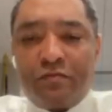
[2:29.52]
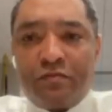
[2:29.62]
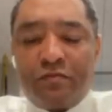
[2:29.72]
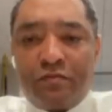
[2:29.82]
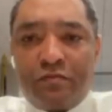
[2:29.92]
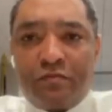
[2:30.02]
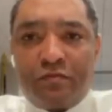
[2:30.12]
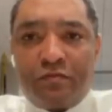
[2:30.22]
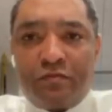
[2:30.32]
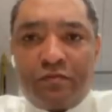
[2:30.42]

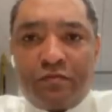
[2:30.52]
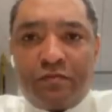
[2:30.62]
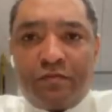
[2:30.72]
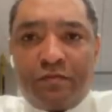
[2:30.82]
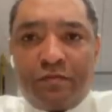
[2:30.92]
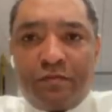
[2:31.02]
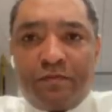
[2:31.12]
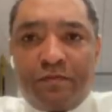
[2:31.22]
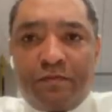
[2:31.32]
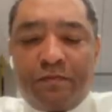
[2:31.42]

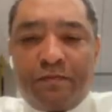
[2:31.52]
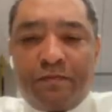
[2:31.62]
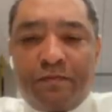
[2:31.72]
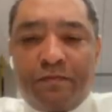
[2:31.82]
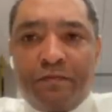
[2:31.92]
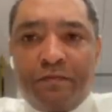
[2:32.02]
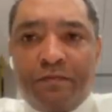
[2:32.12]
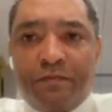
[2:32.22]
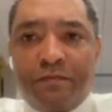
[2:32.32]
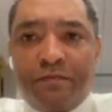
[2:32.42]

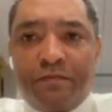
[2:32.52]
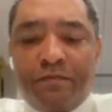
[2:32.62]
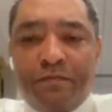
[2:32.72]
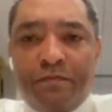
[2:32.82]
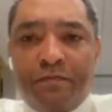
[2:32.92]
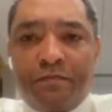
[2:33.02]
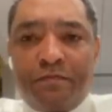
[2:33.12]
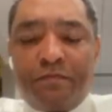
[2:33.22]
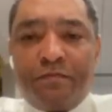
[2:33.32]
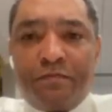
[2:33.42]

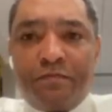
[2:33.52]
(not speaking)